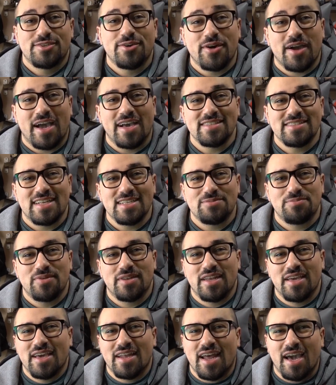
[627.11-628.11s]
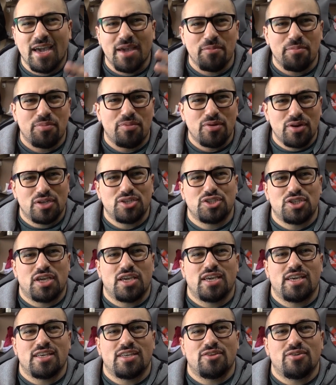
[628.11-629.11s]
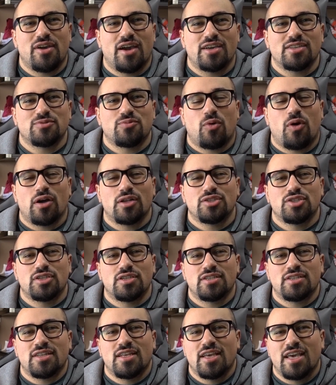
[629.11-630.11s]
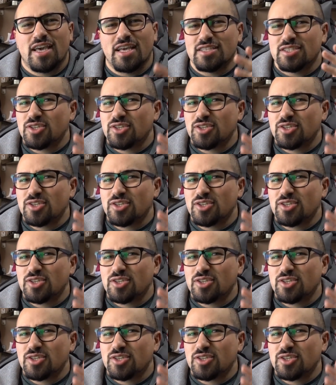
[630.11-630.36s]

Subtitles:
So guys, that's been it. I appreciate you guys watching.